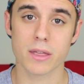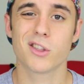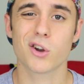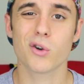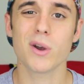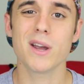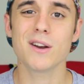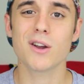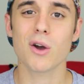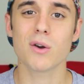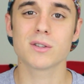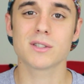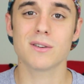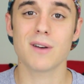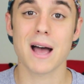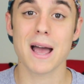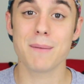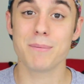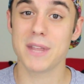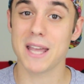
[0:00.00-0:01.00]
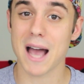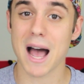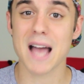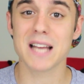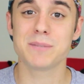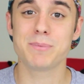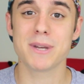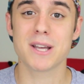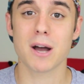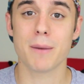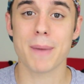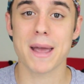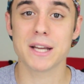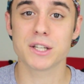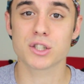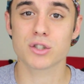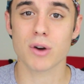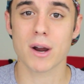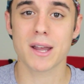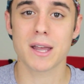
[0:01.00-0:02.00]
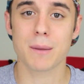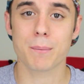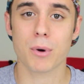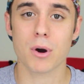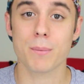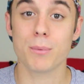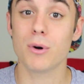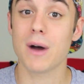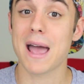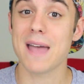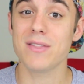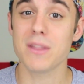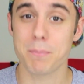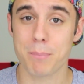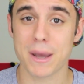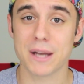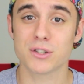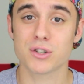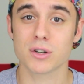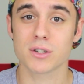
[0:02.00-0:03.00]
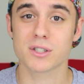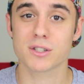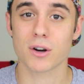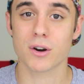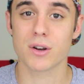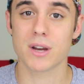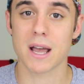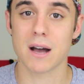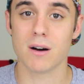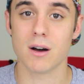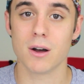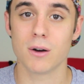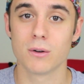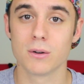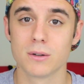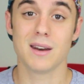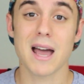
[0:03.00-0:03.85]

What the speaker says: The green goes lime, the eyes become a striking purple, and the pinchers turn yellow.